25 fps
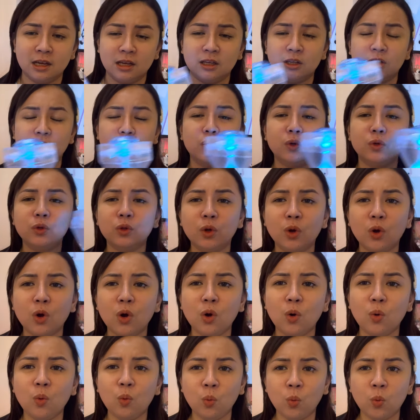you
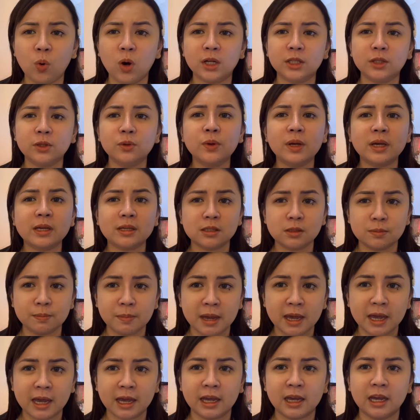know what to
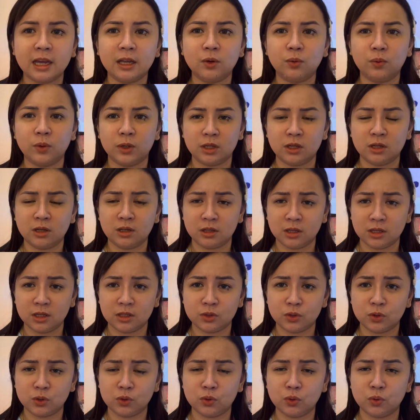expect and what you
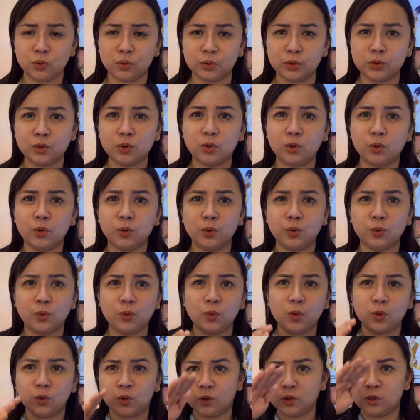need to do.
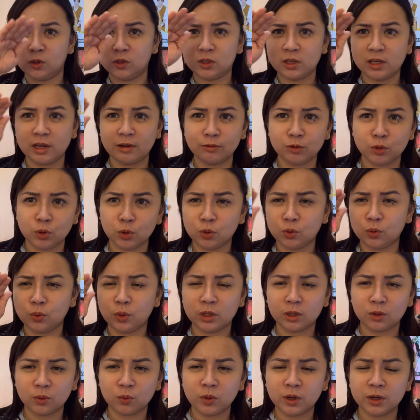So you just have to do
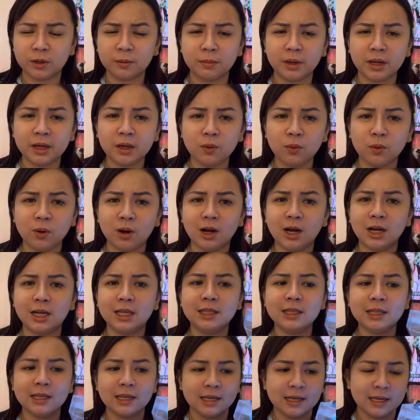it one by
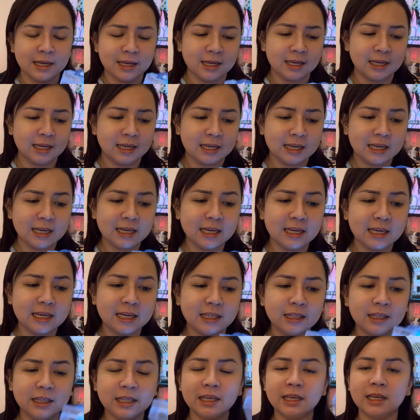one.
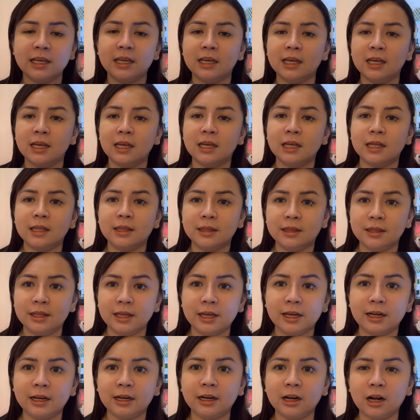And
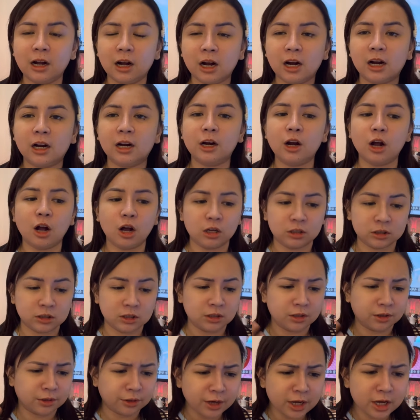there are
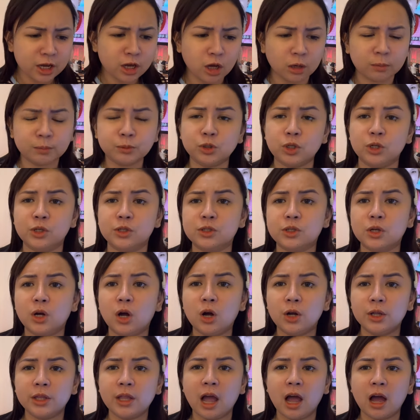three options
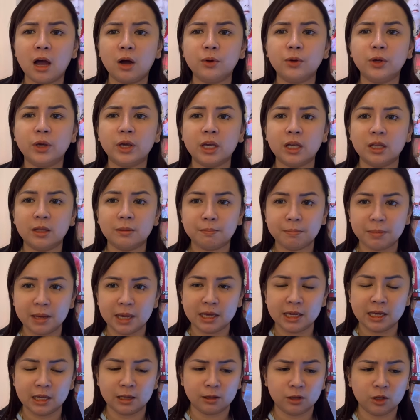on how you can
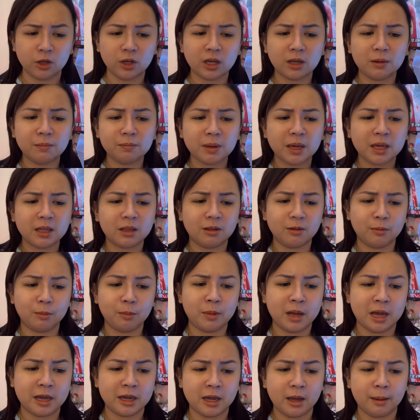pay it. You can pay it
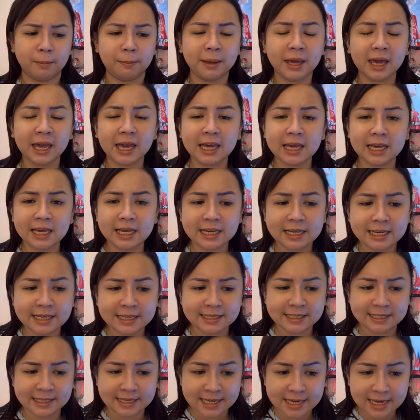via
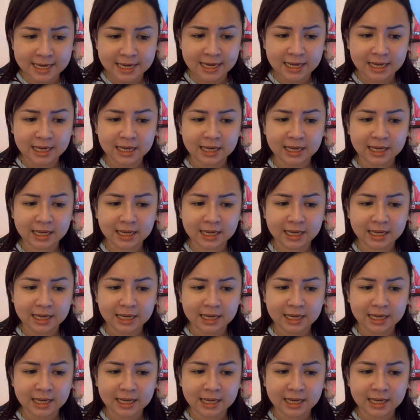PayEC,